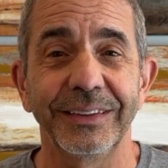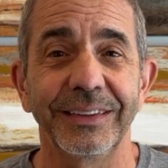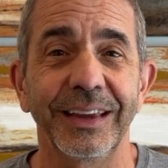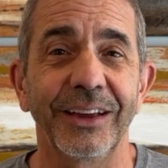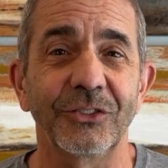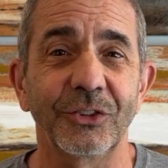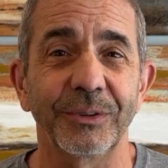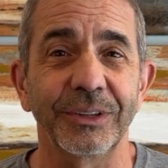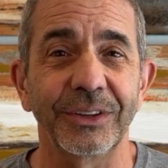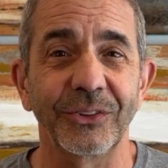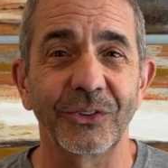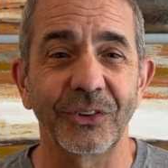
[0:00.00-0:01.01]
The answer
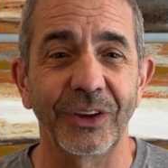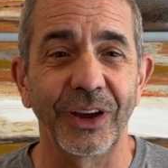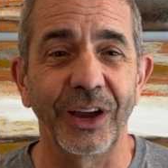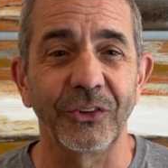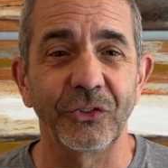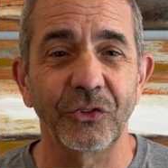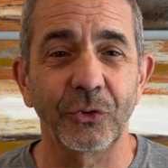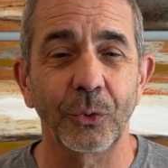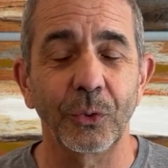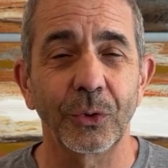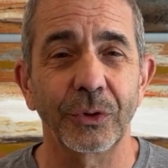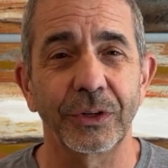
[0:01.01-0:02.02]
is I
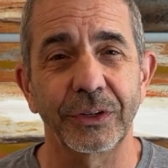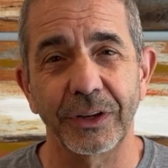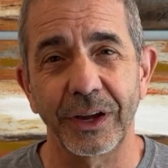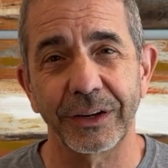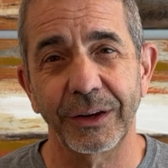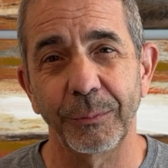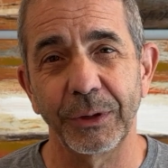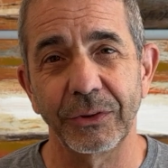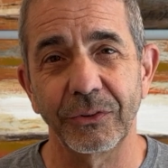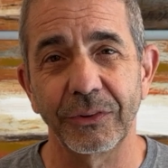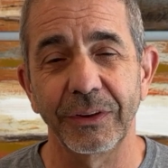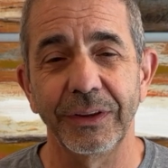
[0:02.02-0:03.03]
store the
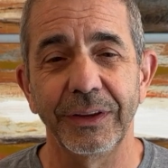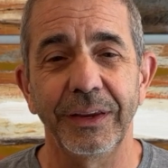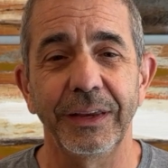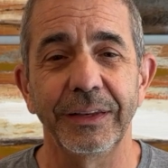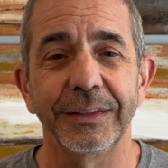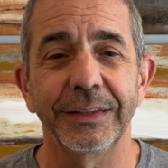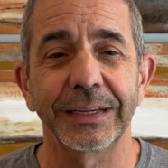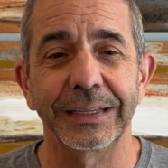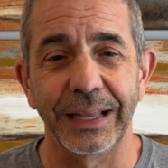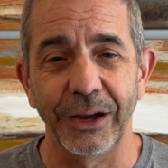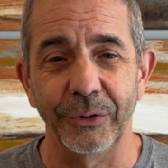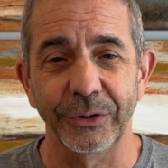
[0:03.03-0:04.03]
documents in the
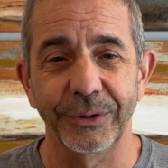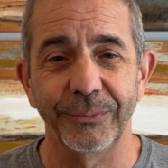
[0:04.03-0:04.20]
cloud.